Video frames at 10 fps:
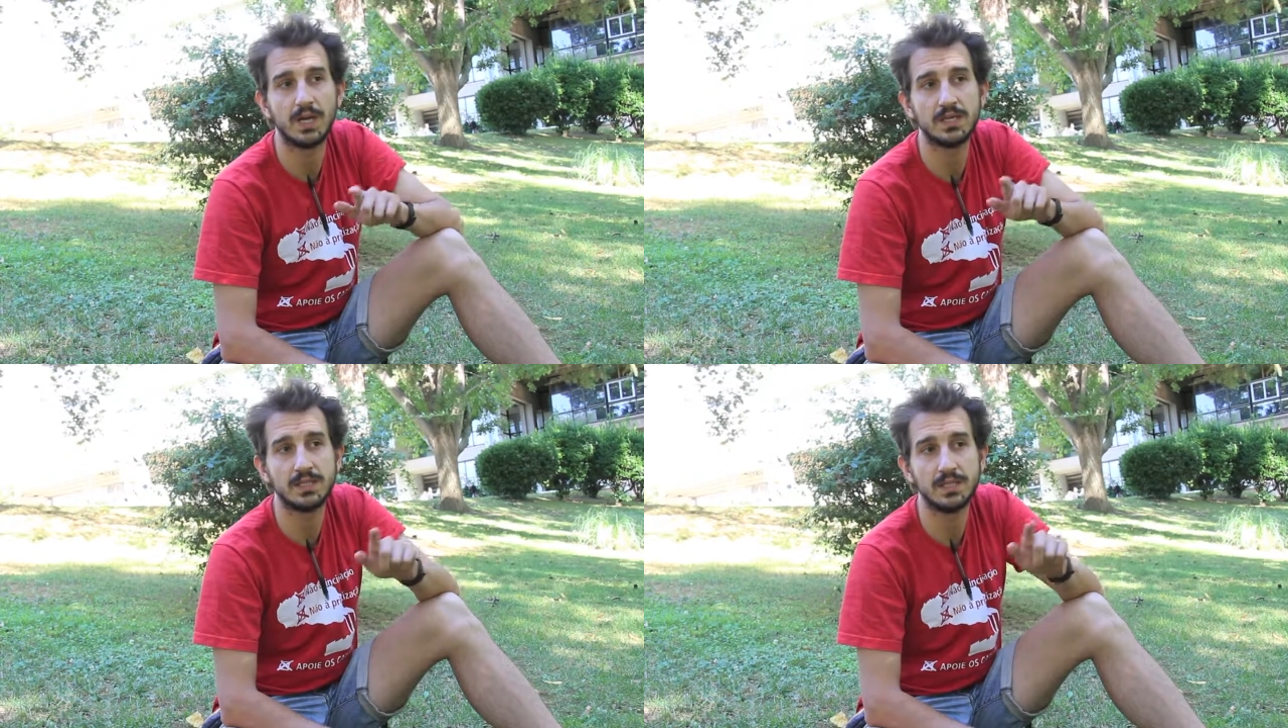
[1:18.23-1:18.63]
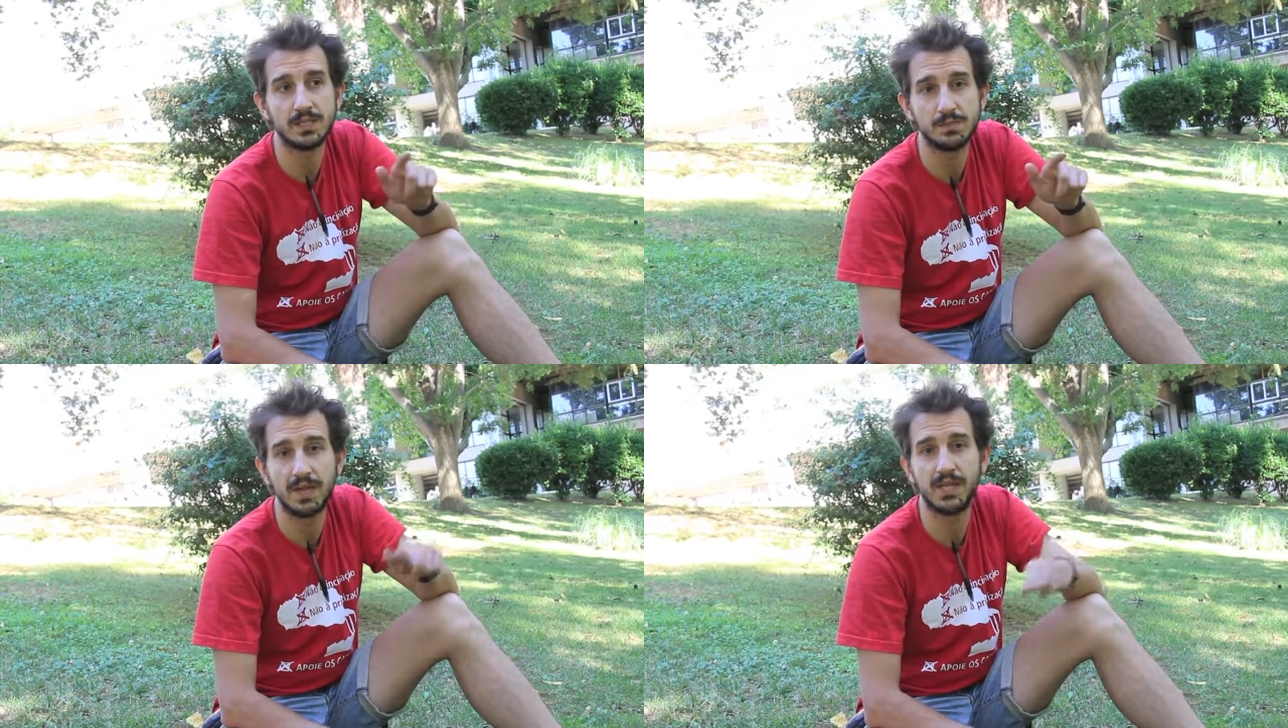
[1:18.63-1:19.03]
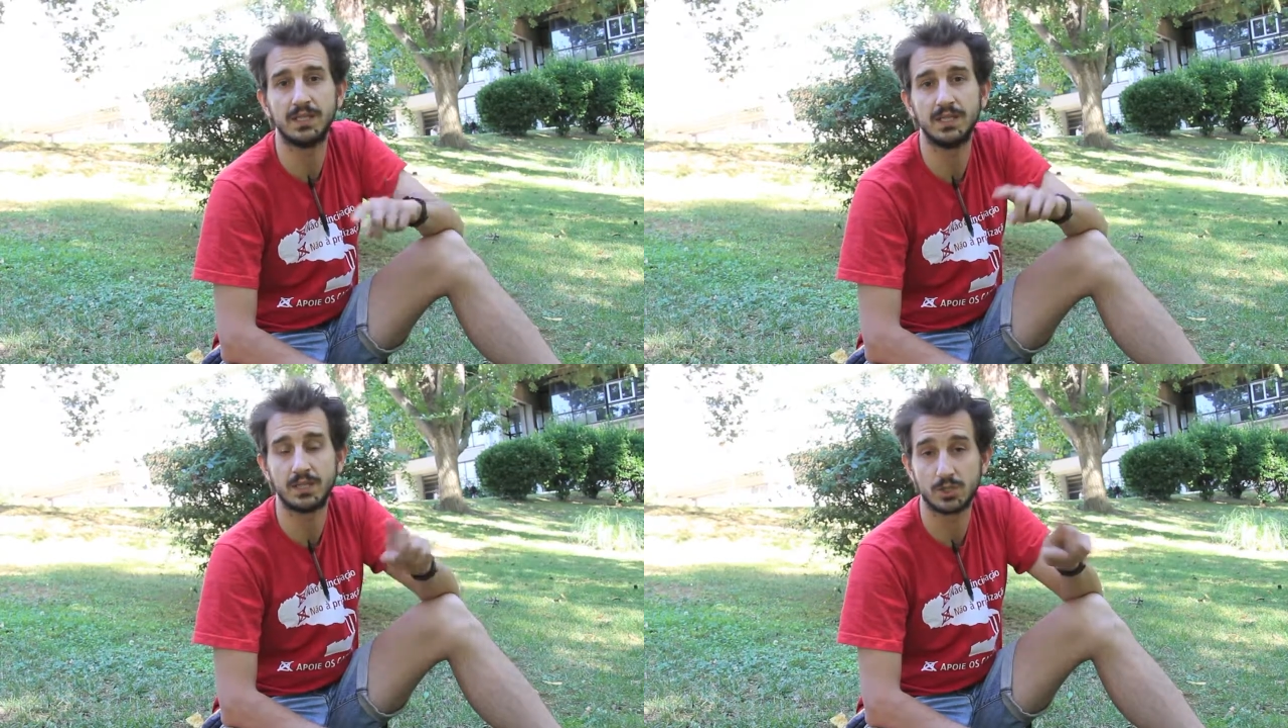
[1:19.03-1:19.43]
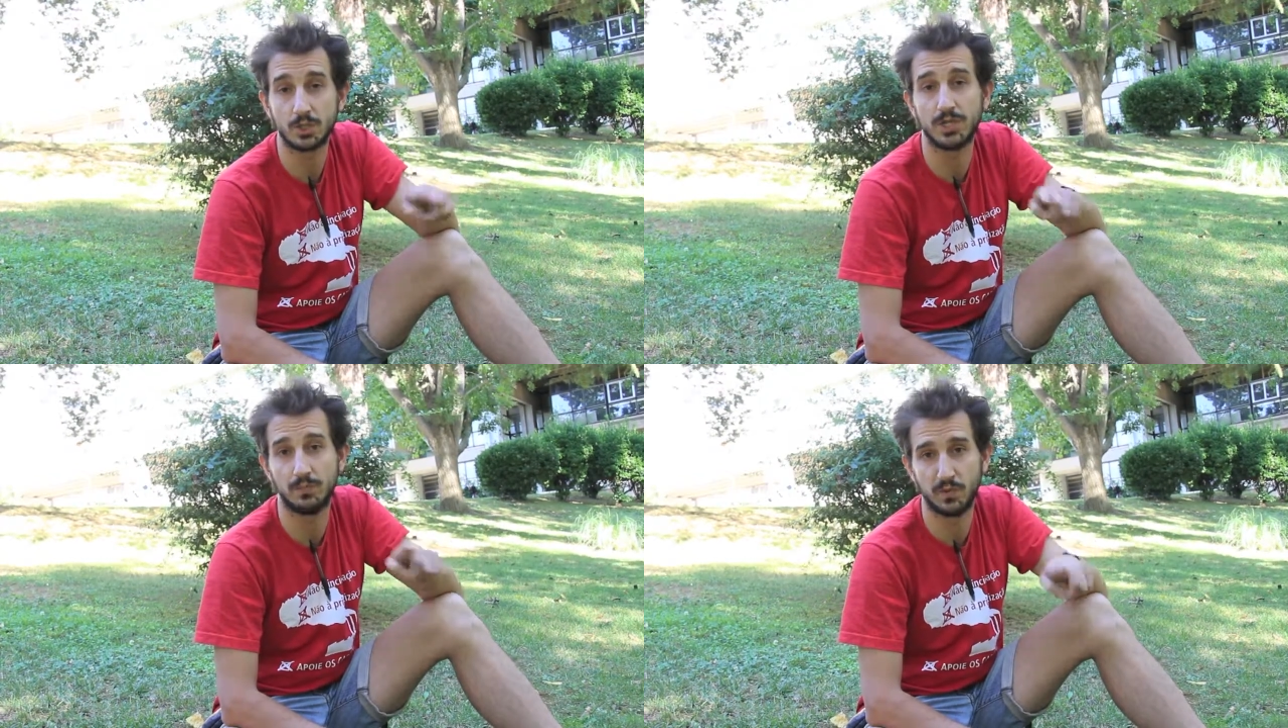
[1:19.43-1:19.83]
as it is meant in the
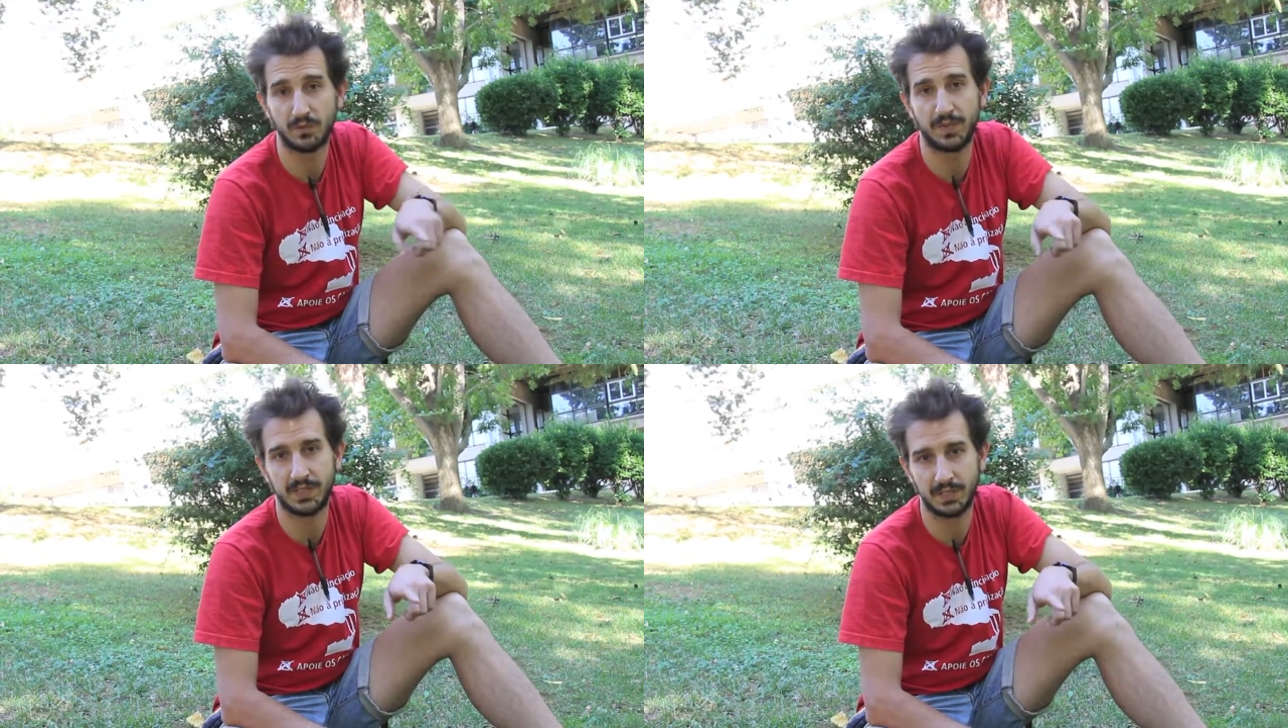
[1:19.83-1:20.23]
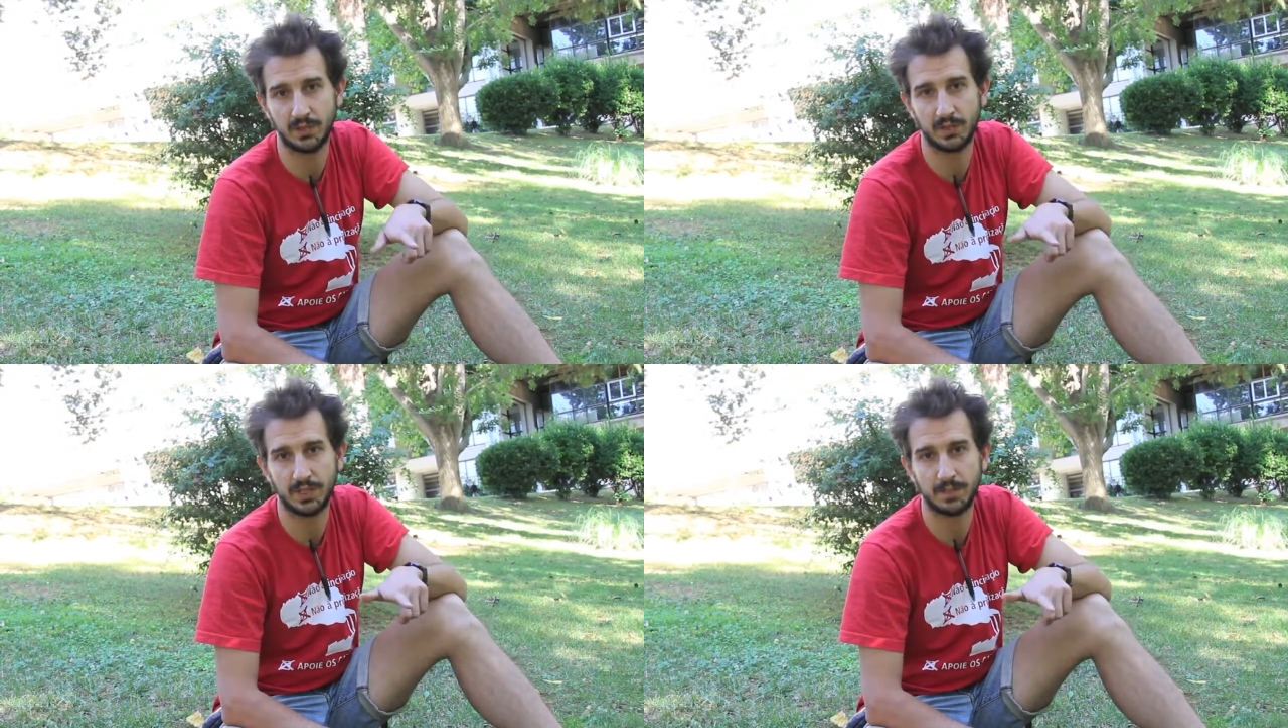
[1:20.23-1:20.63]
social movement theory.